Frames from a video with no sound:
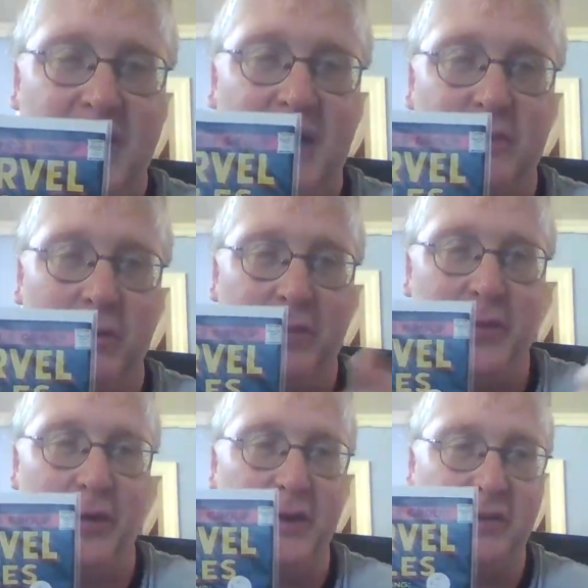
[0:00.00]
into a
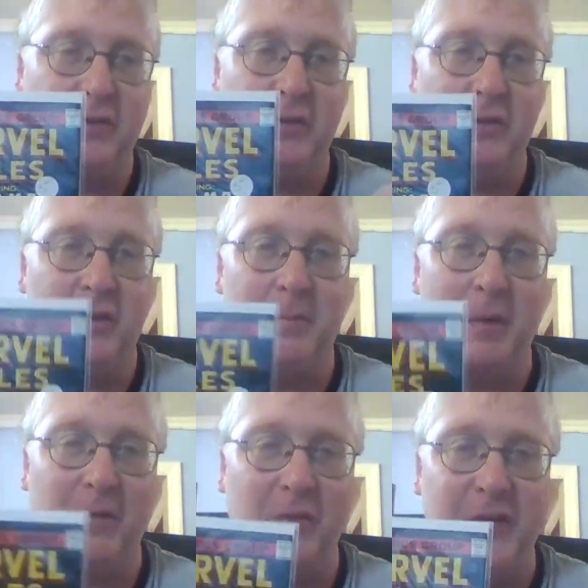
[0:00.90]
3rd issue of
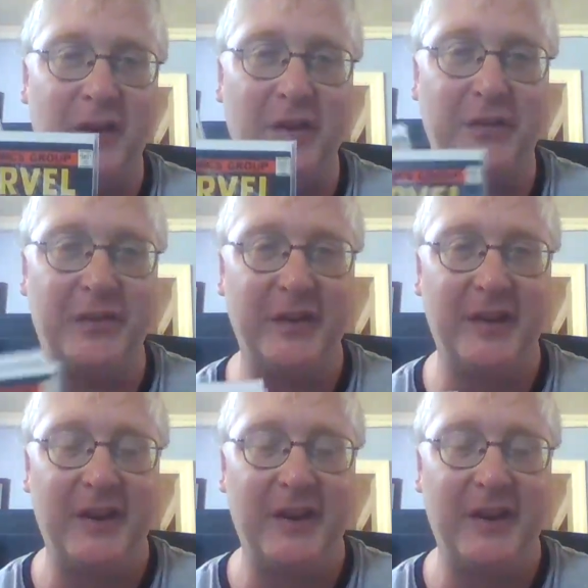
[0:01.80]
Marvel Tales